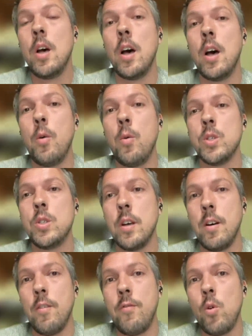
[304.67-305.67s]
was
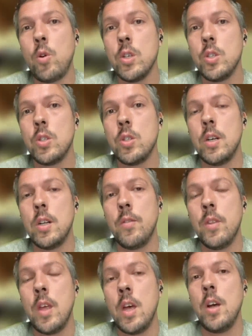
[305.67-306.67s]
focused
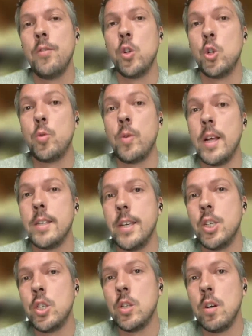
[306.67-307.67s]
on the
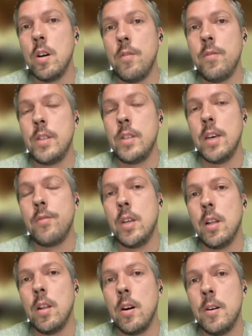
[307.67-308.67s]
neutralization of the
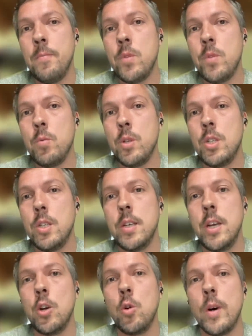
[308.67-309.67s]
FDLR, which is a
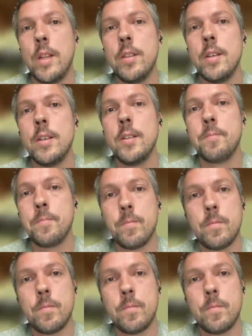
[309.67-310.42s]
Rwandan